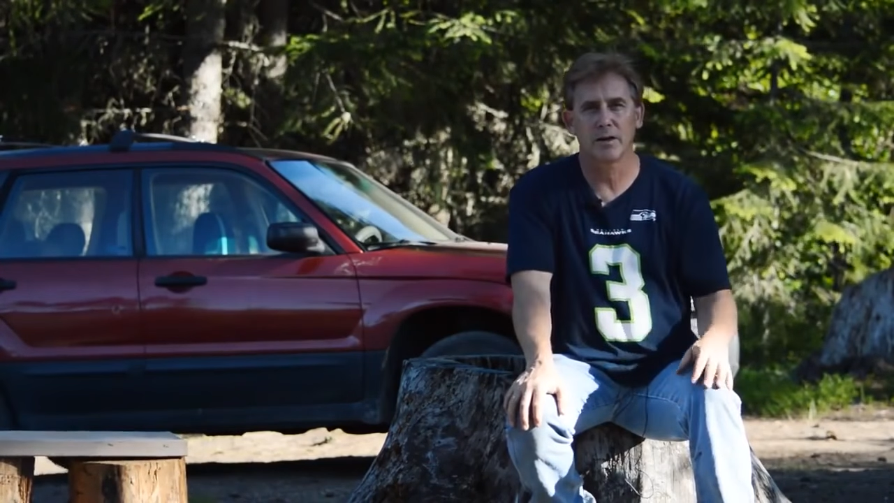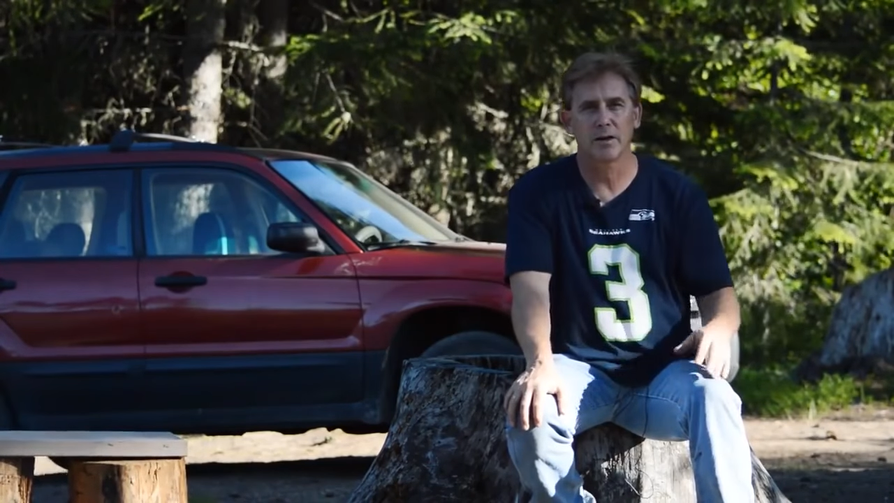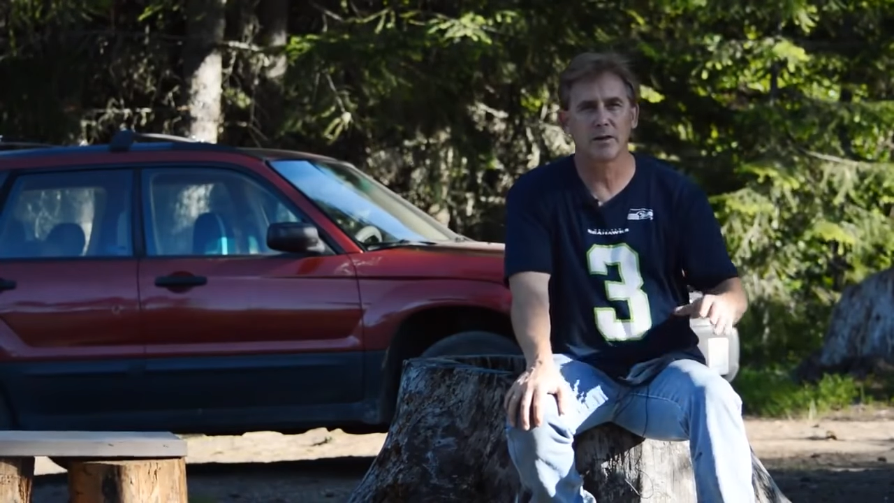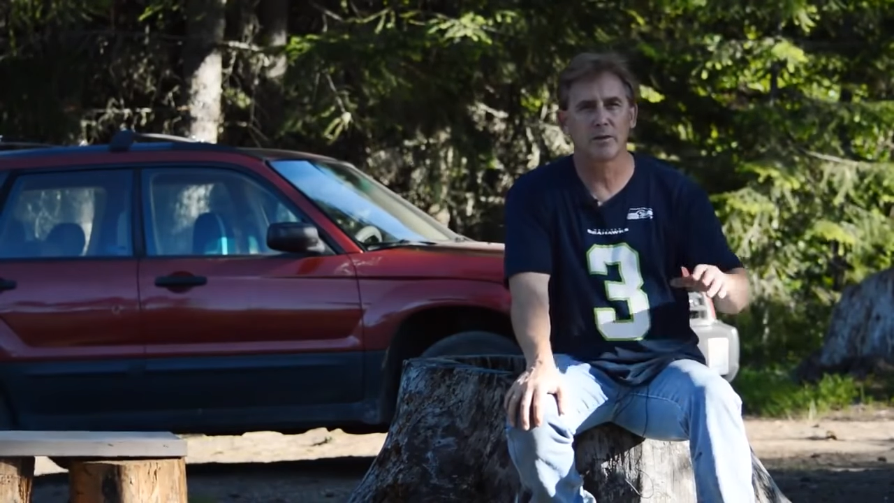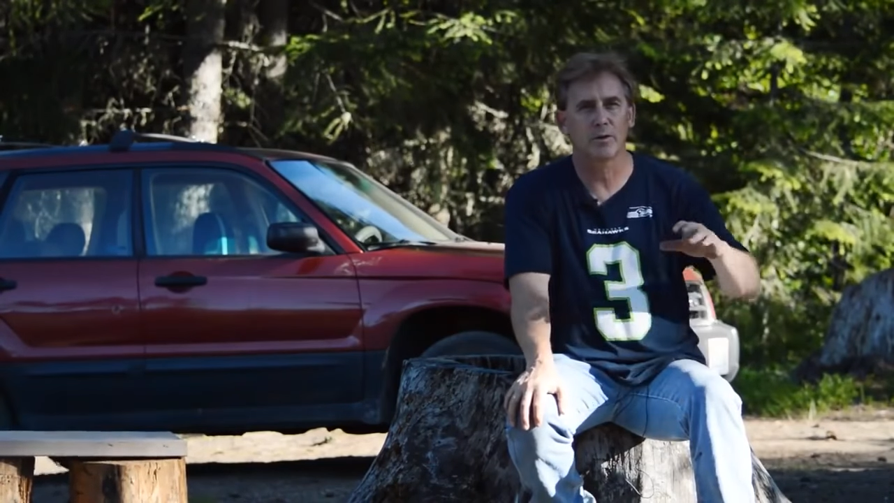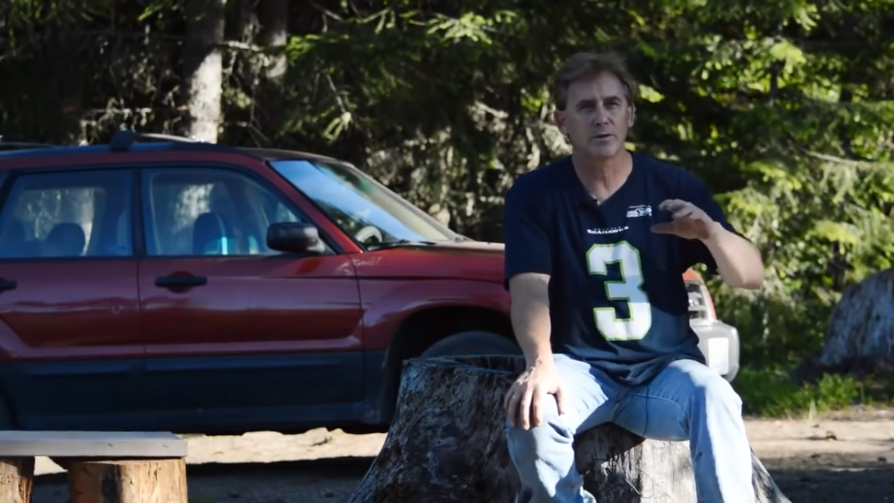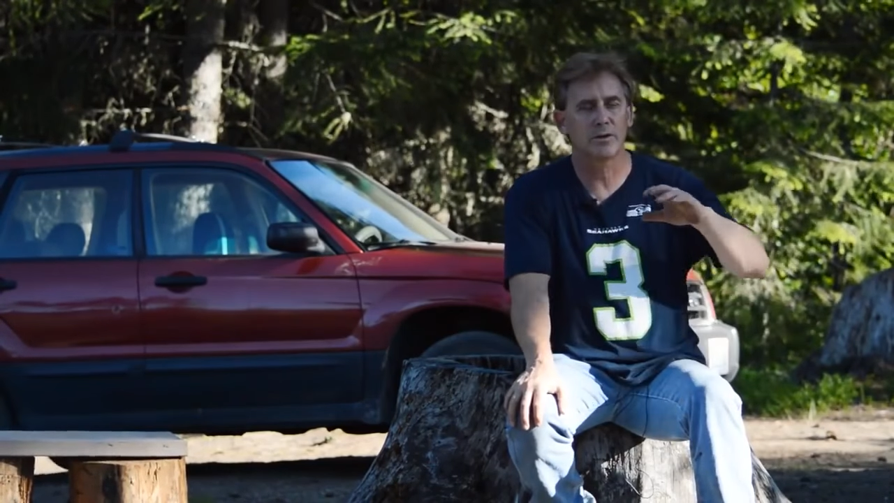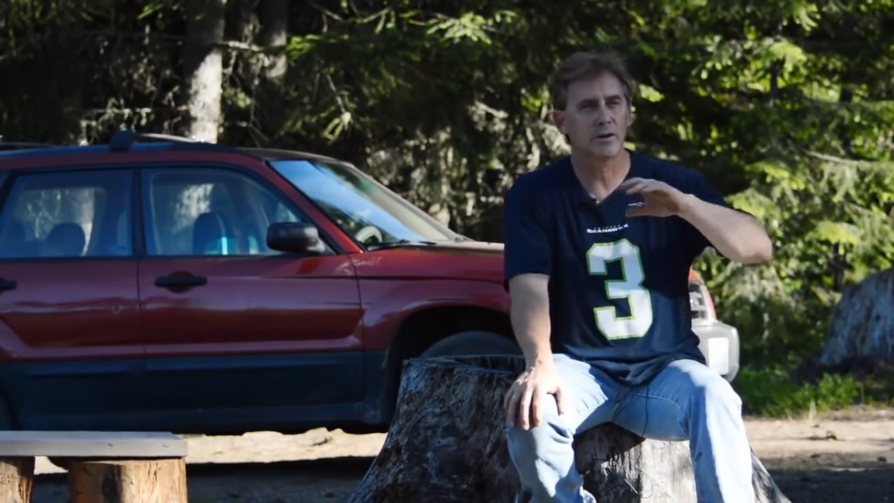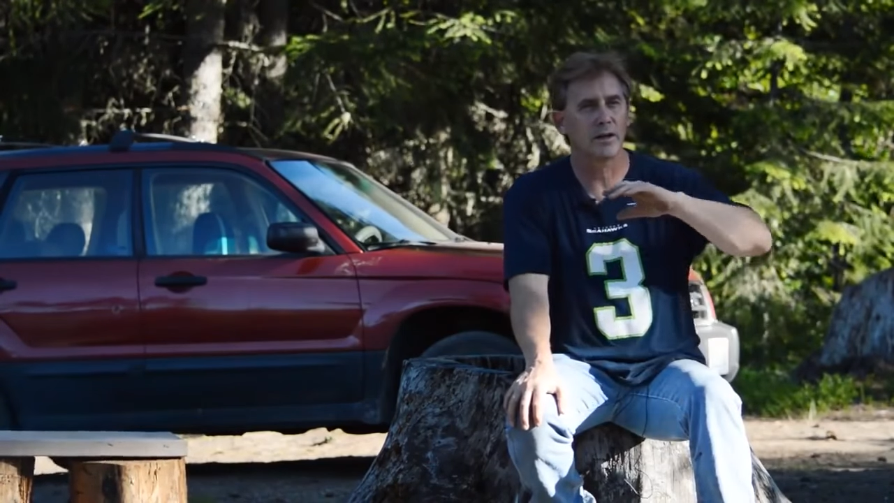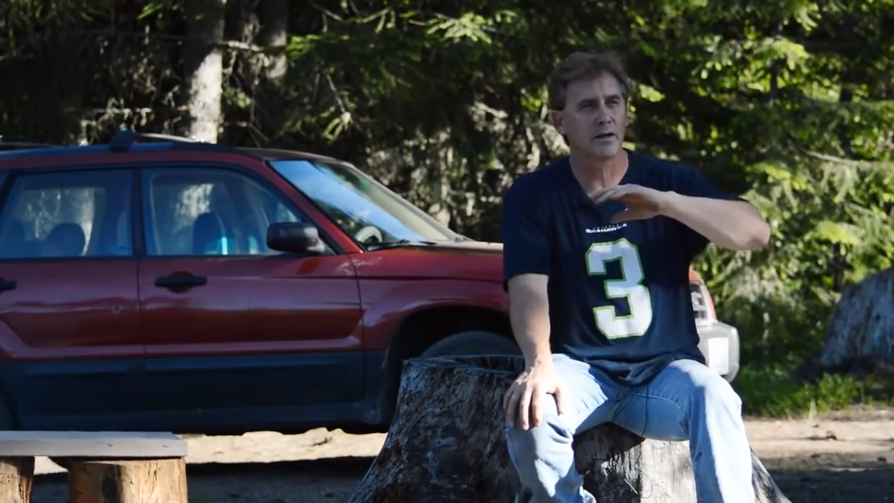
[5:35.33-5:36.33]
And there
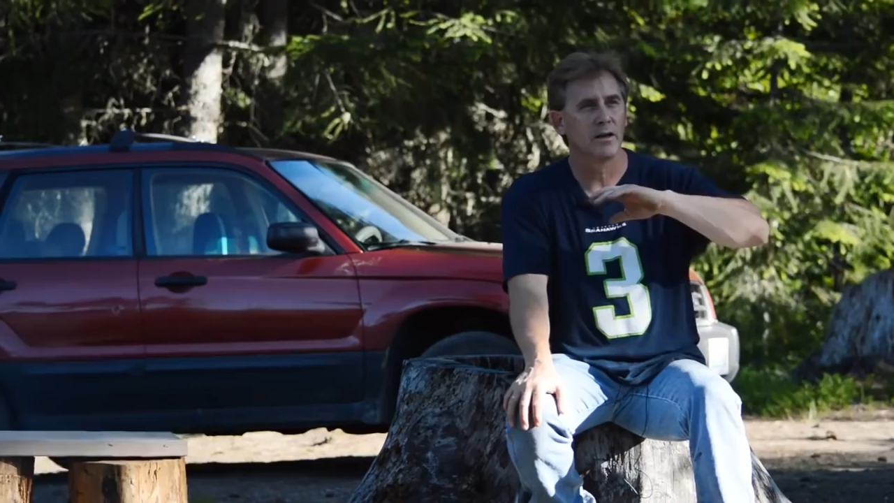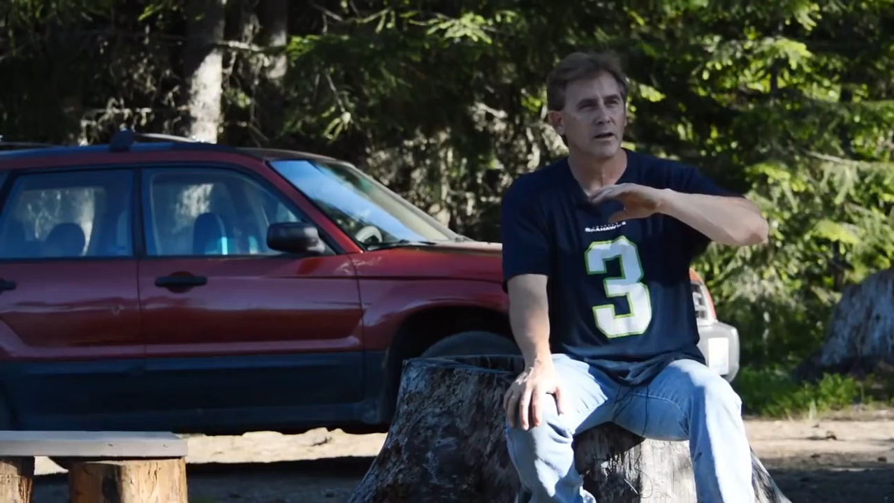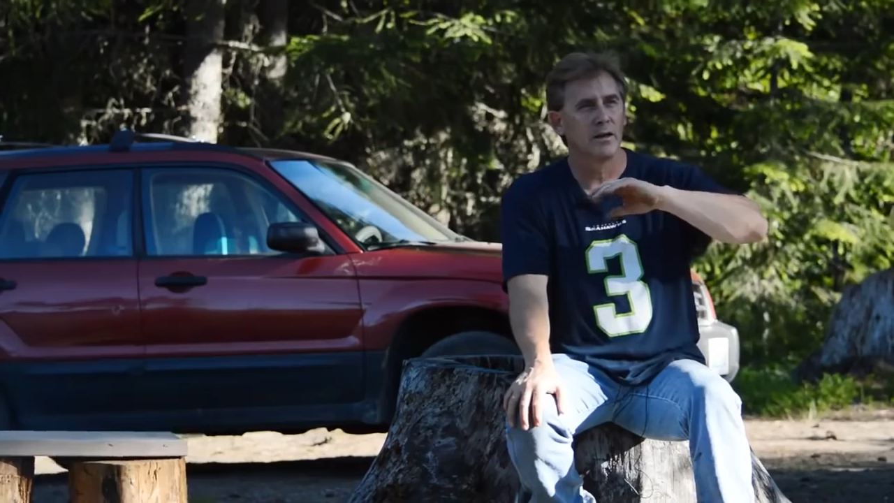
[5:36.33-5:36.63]
wasn't like